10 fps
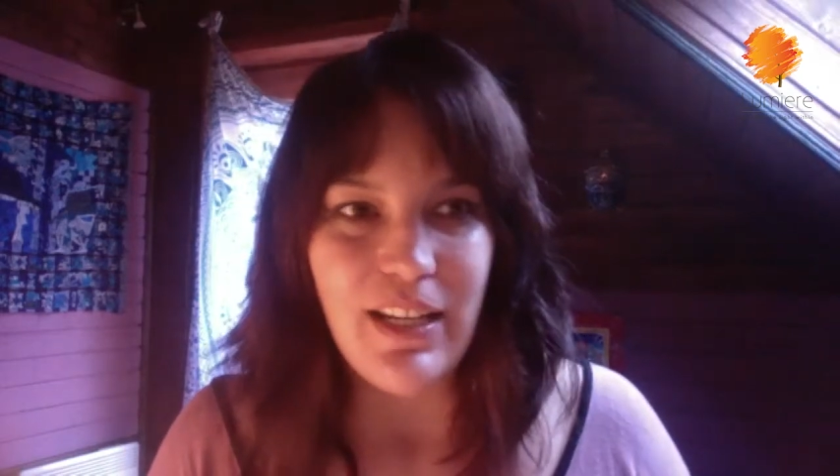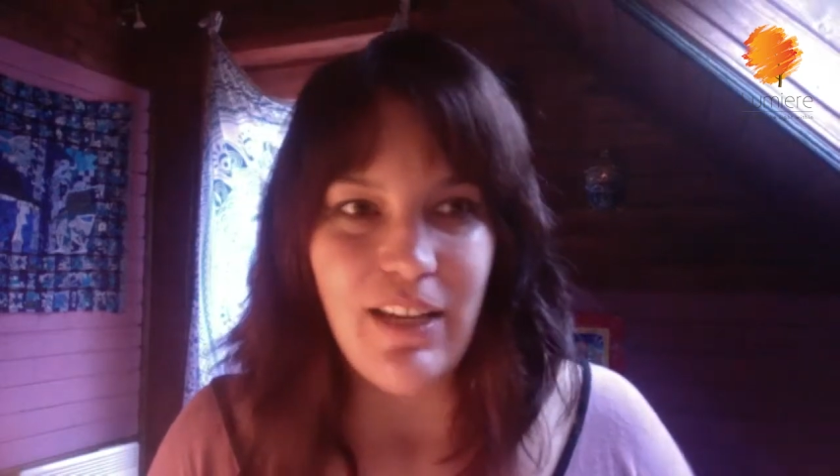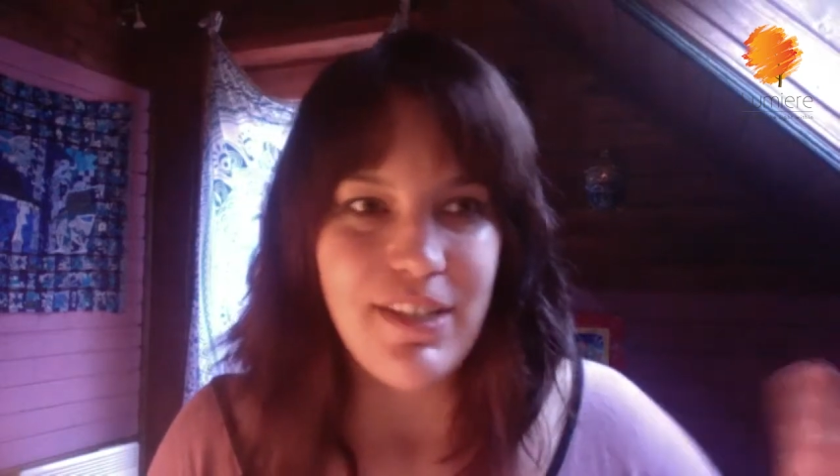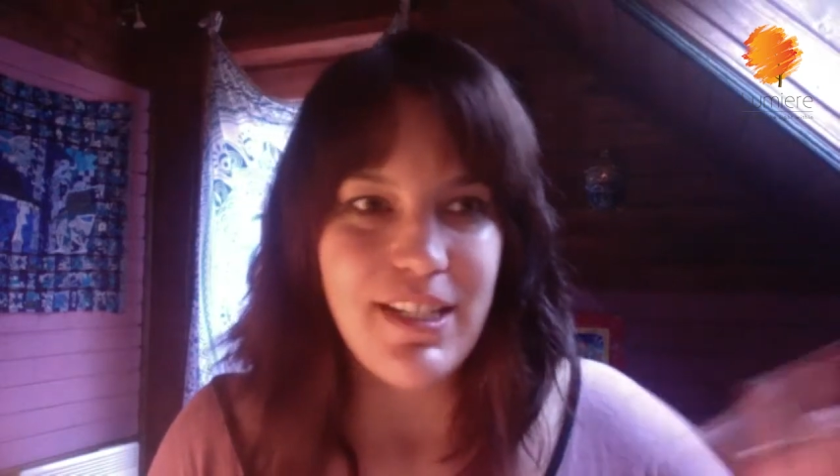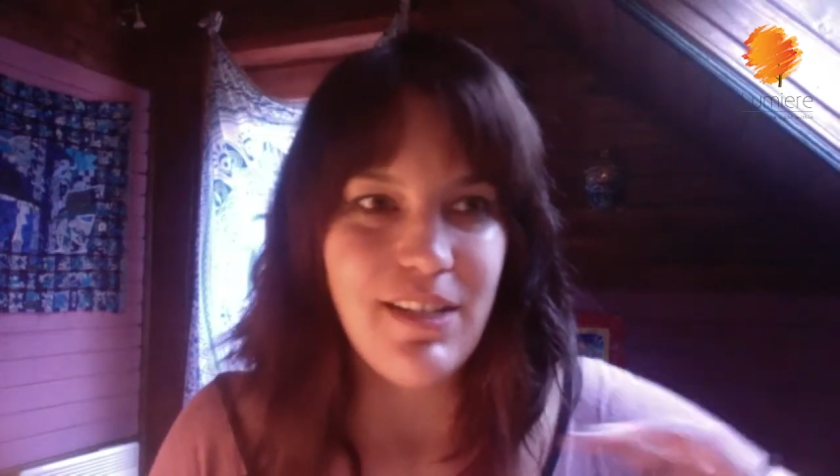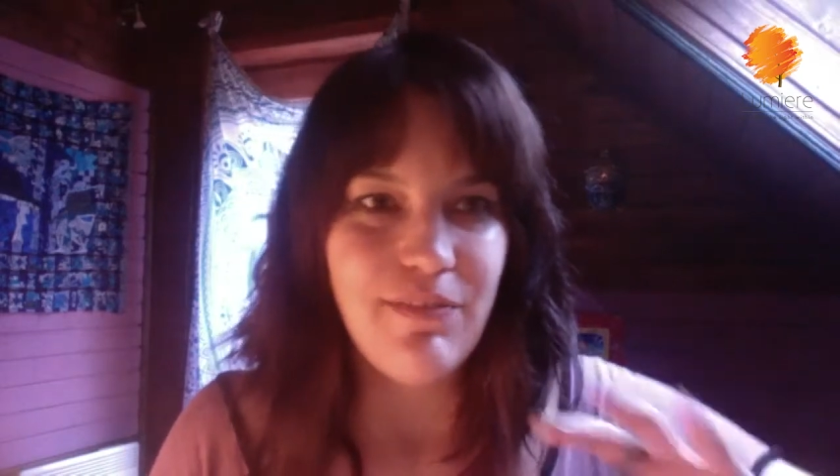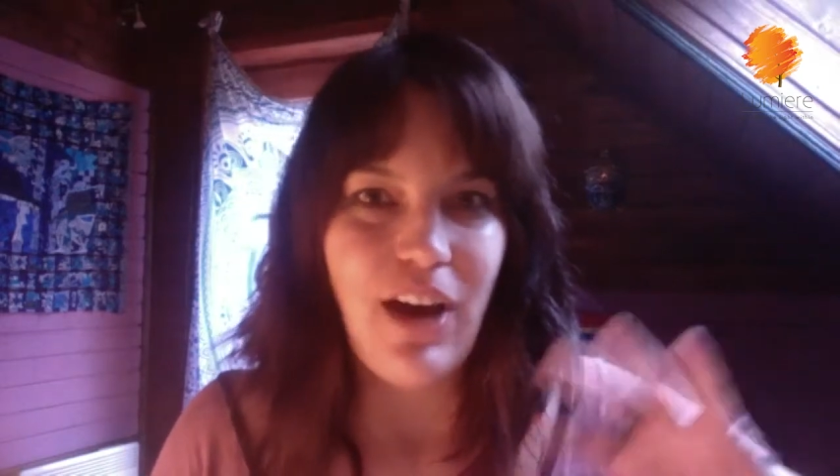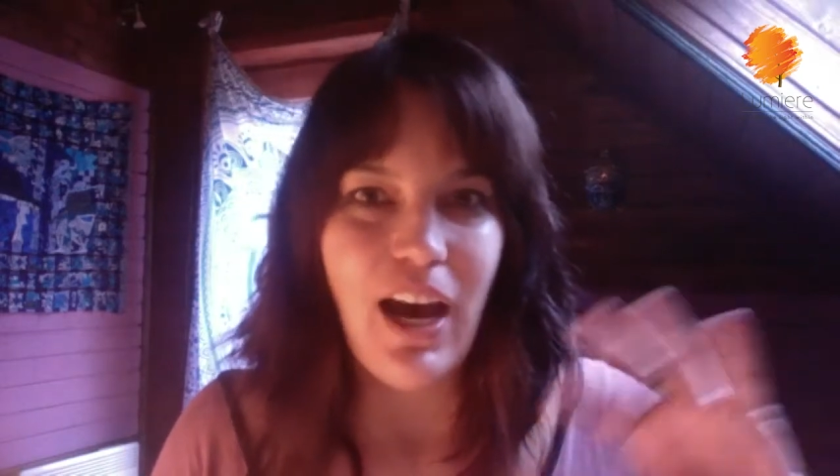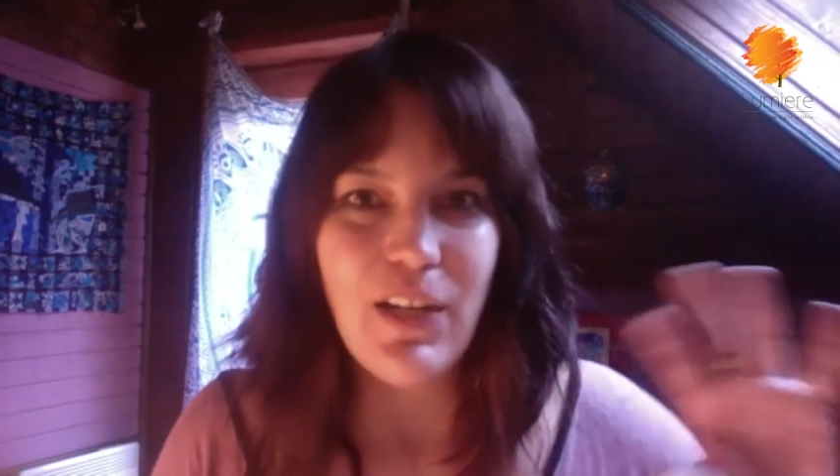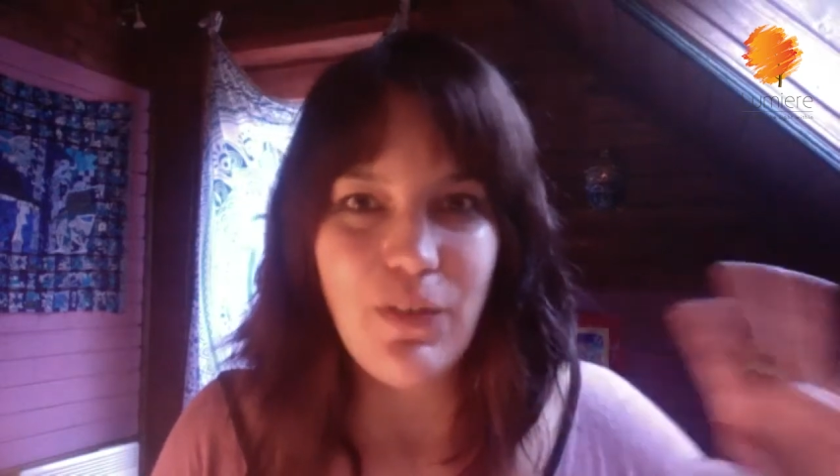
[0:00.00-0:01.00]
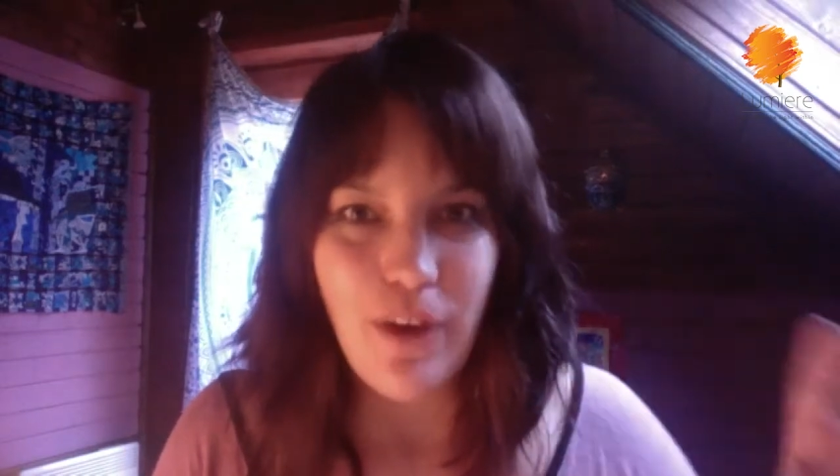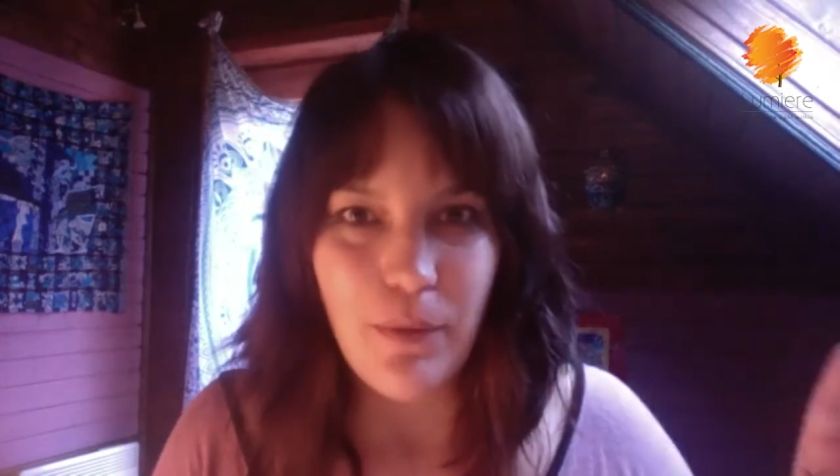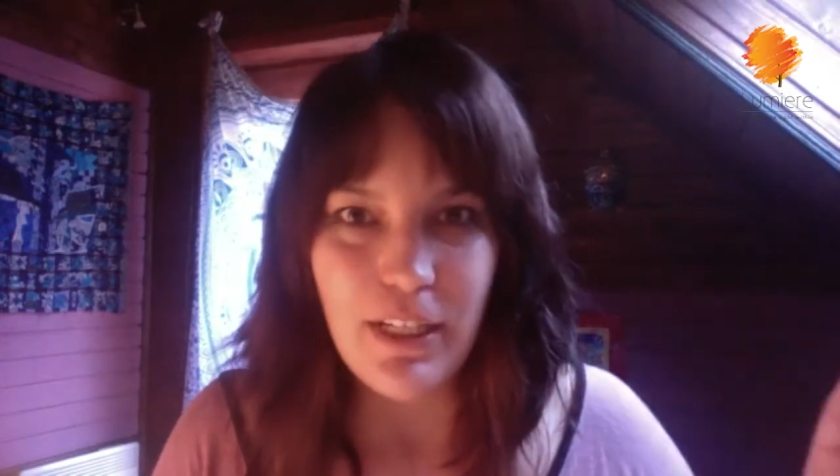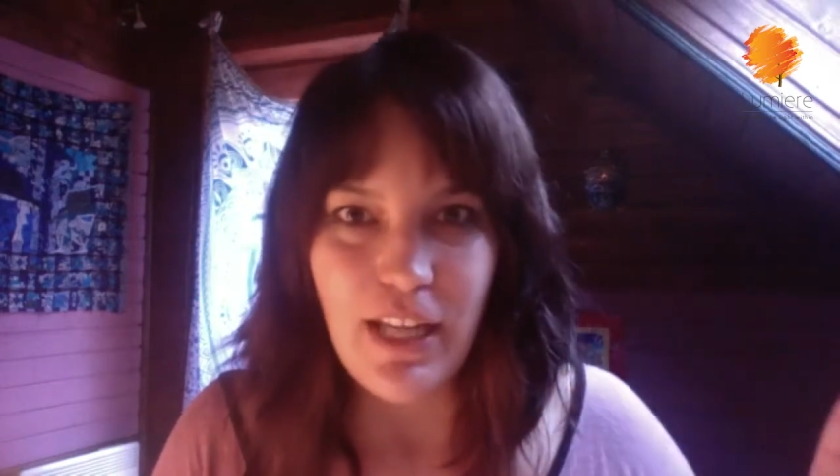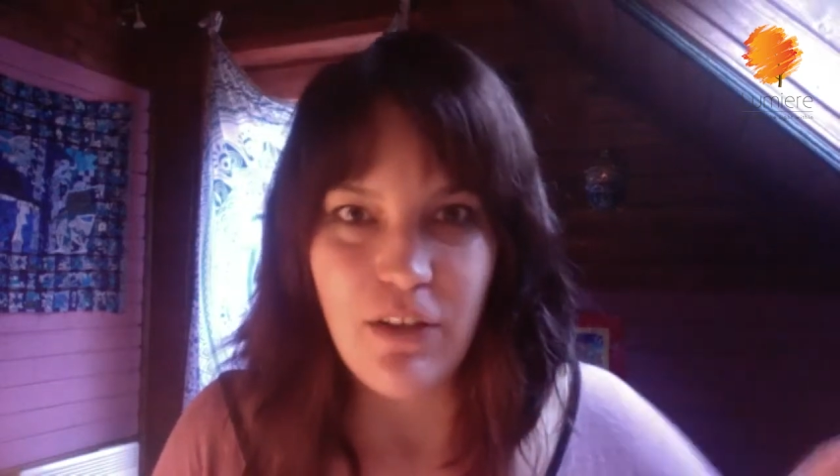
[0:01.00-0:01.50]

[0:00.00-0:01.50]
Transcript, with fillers: Even the divine feminine